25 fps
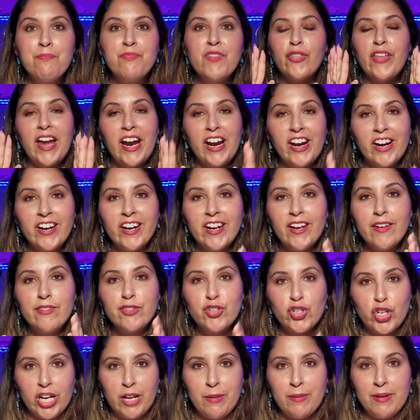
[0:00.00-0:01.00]
So the area
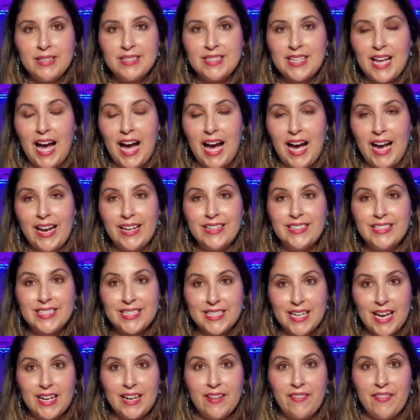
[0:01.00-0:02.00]
of treatments I
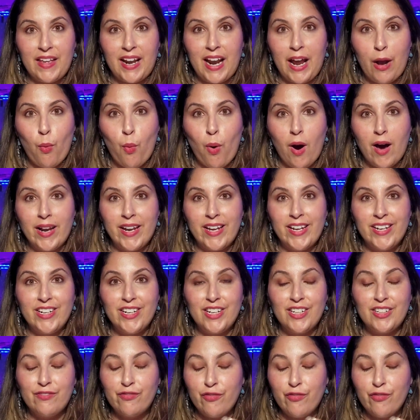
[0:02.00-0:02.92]
decided that I wanted